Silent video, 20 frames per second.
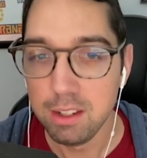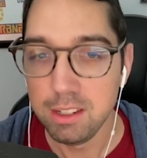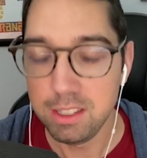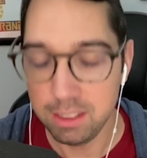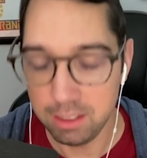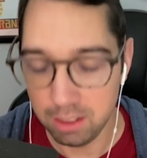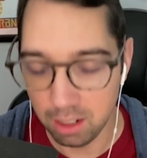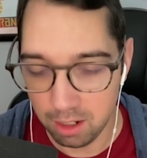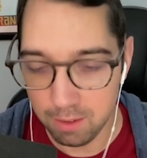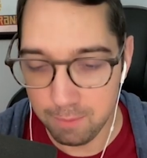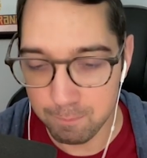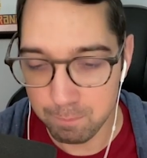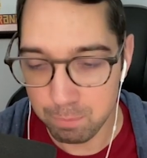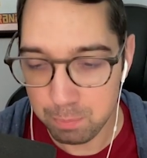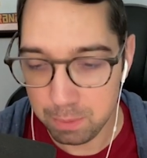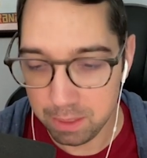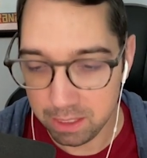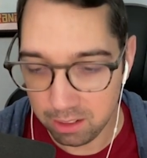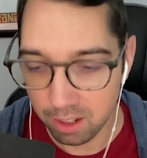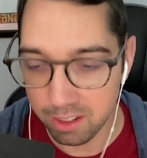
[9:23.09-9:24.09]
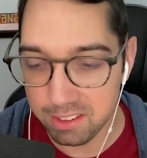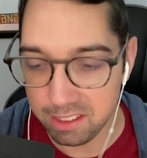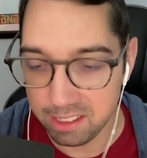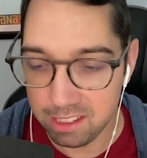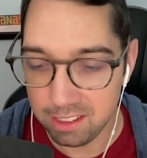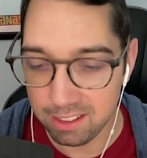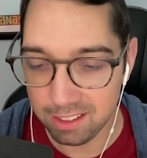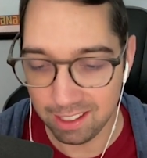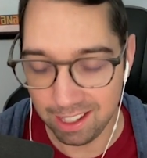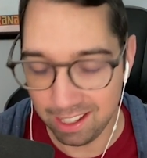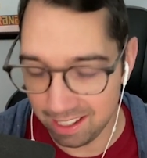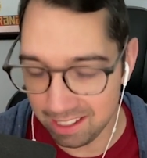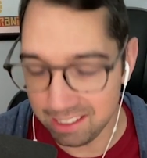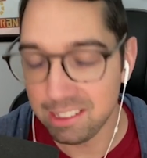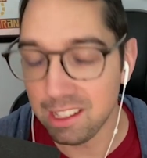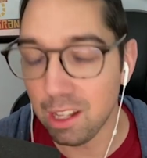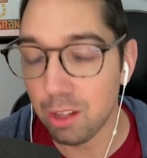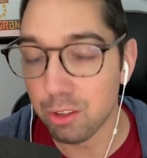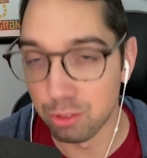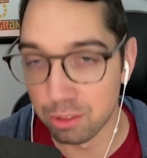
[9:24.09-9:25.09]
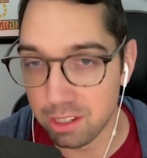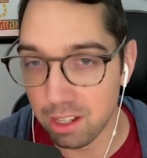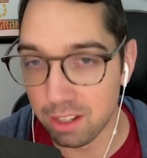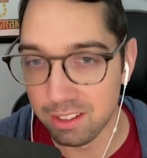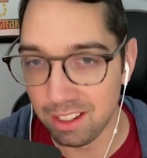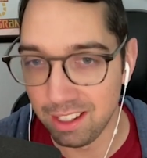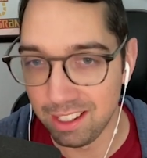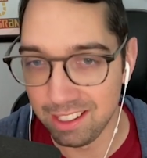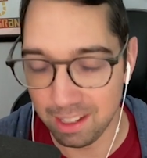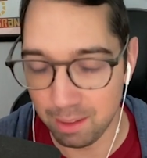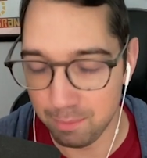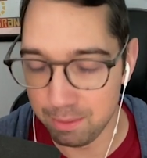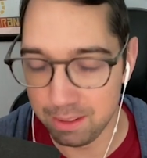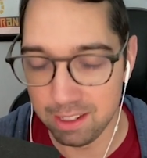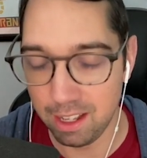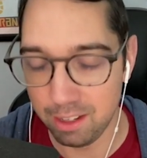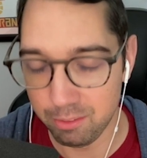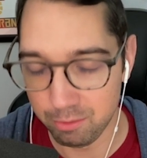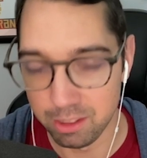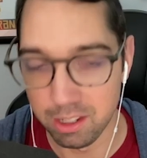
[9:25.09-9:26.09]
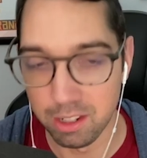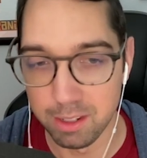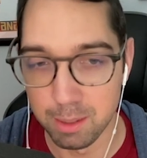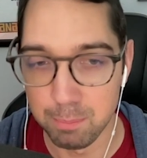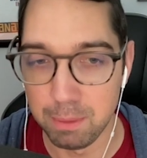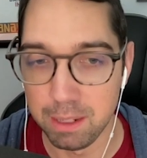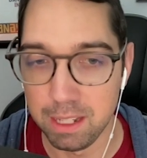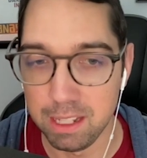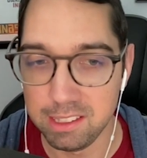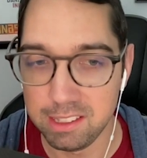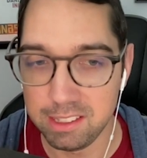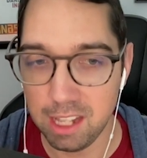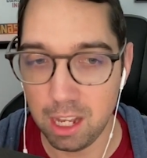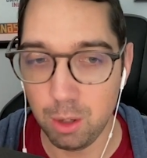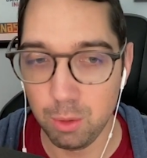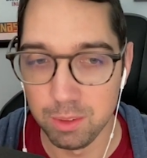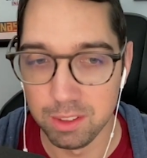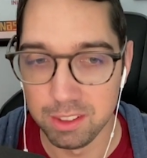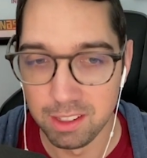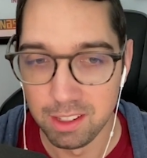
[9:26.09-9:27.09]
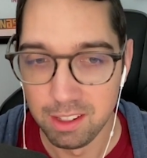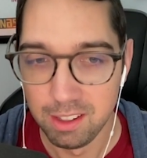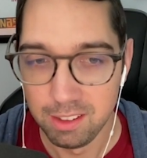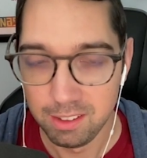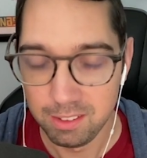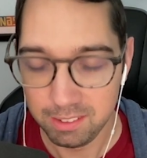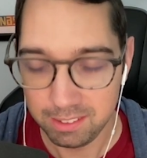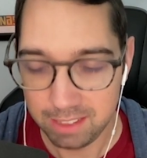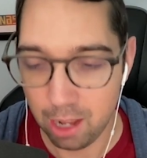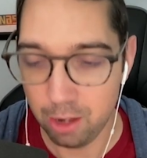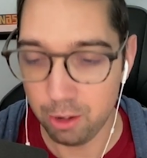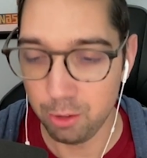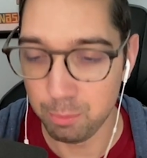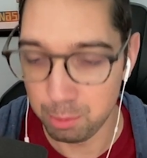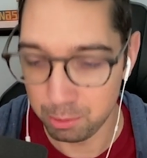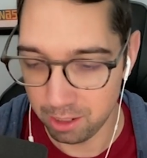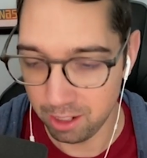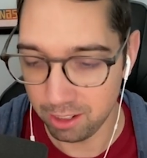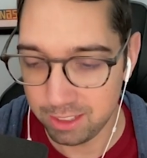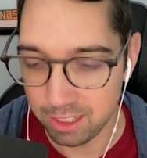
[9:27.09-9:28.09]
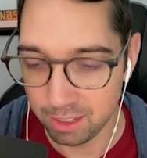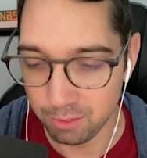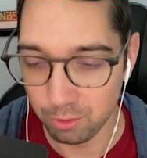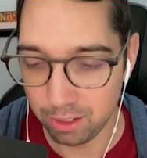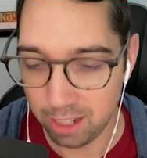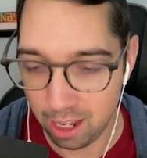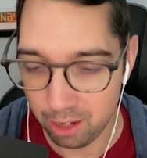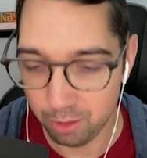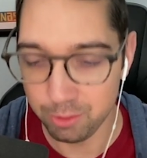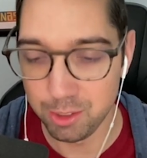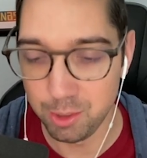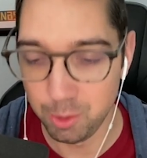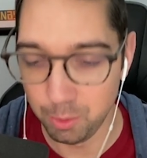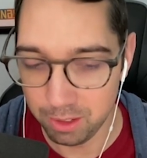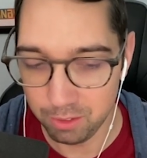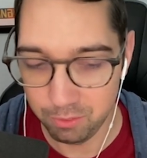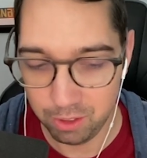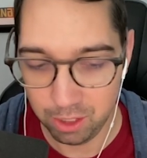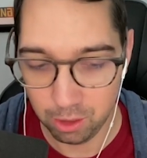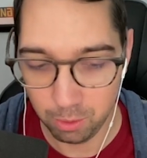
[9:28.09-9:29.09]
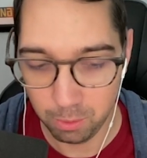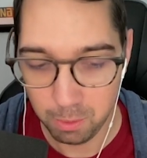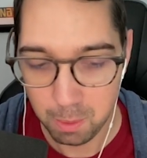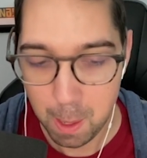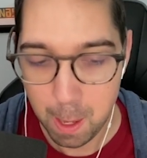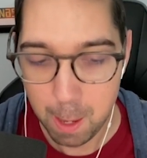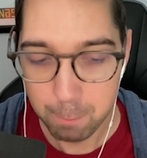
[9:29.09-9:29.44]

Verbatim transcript: De Jong, because he, it sounds redundant. I mean, not redundant, but it sounds counterproductive or counterintuitive here.